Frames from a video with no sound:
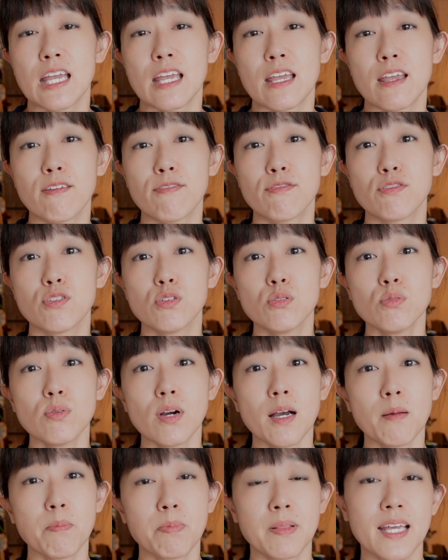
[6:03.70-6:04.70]
If you
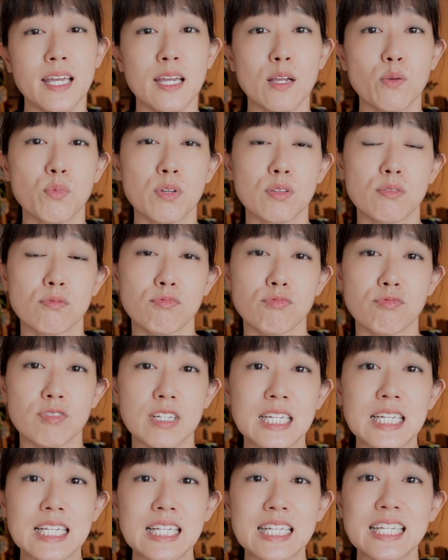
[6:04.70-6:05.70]
are playing with
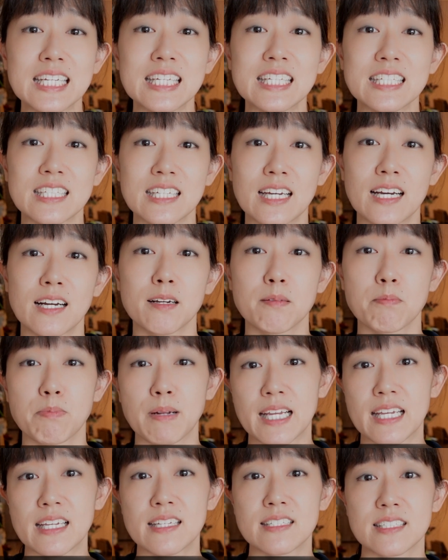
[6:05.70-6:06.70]
really young
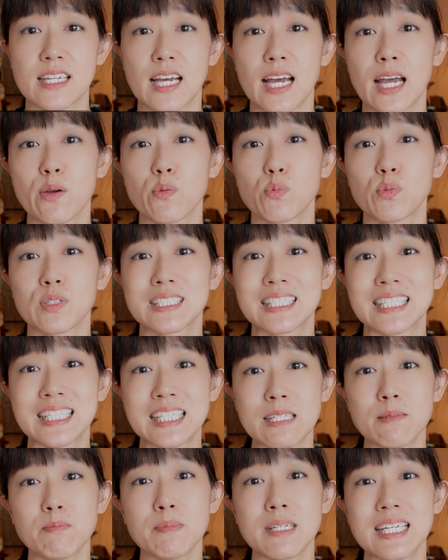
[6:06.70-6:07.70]
players, I would
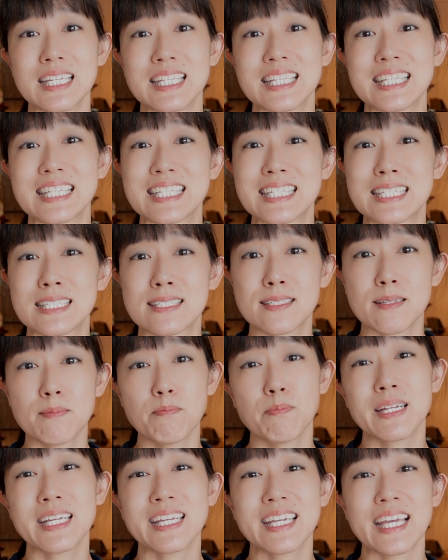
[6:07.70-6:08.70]
keep it
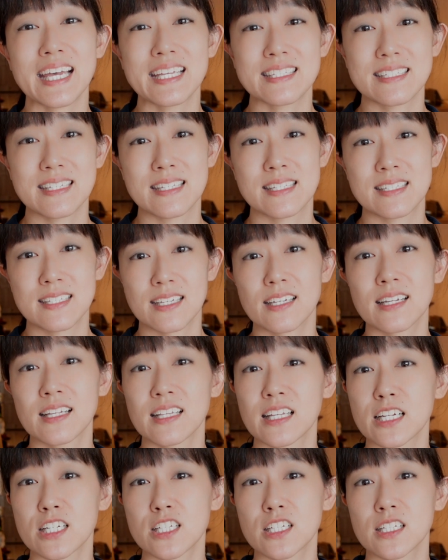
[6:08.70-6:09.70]
simply as a set
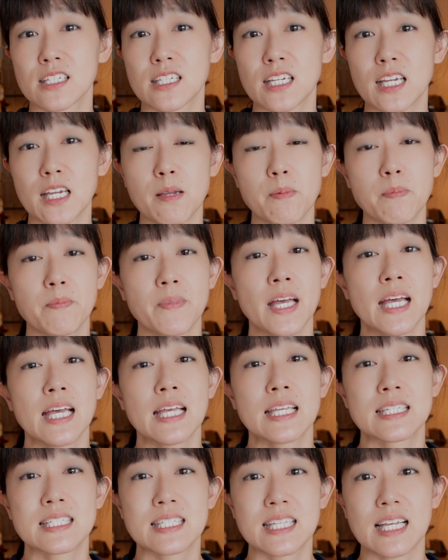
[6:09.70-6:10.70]
collection game,
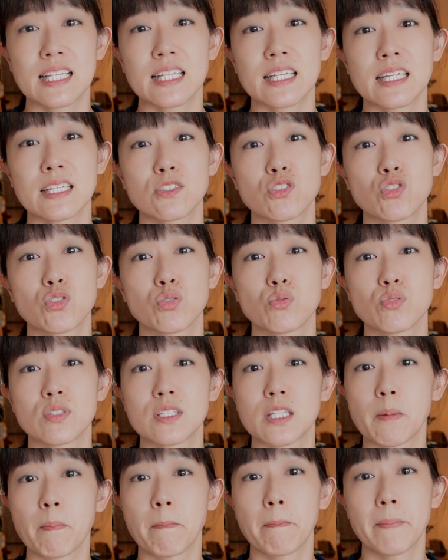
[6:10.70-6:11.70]
selling to
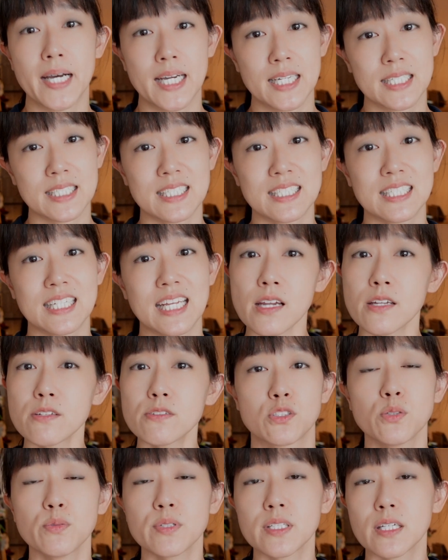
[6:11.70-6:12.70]
the market,
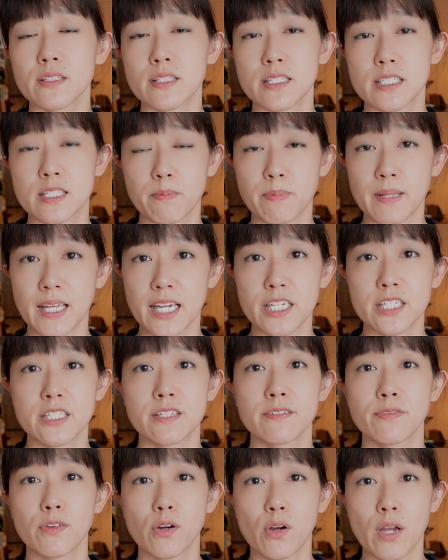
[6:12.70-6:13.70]
and do without the supply
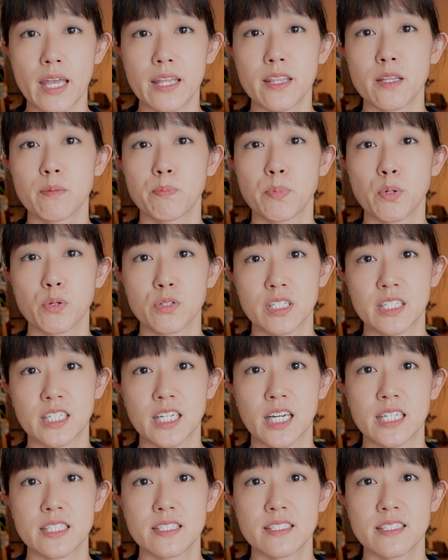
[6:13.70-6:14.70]
shift and the potion
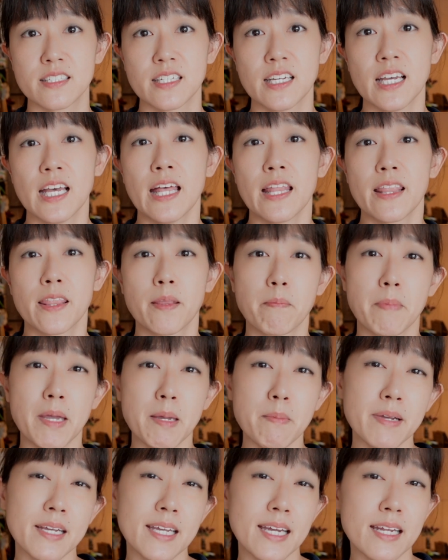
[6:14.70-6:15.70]
cards. The
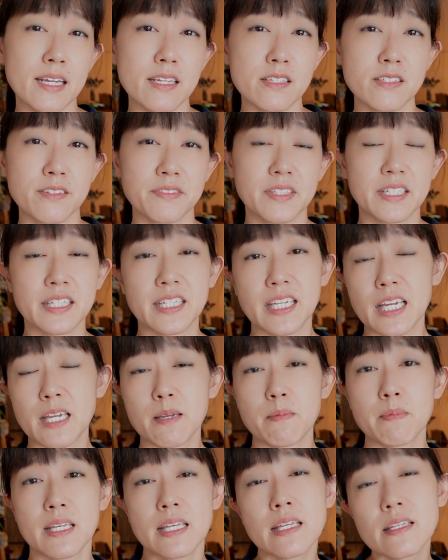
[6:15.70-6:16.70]
main mechanics of the
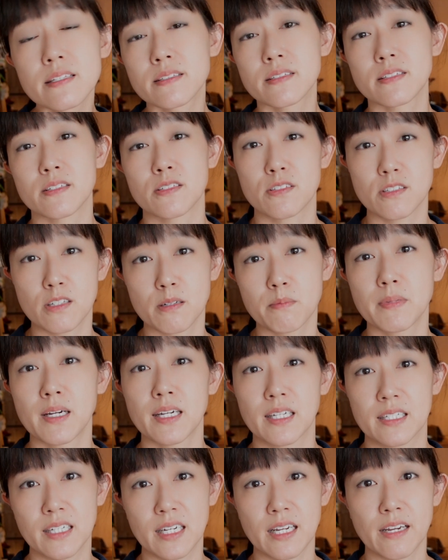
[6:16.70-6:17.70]
game is the stock
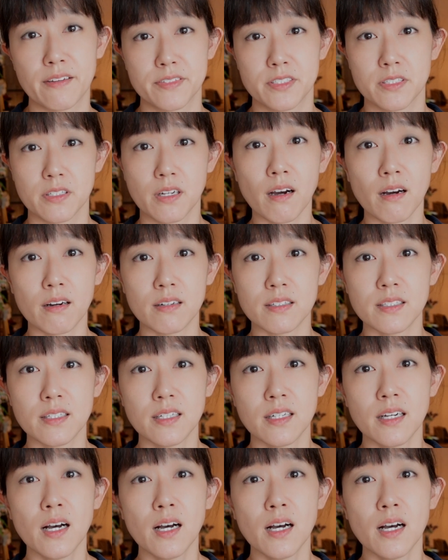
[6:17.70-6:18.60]
market after all.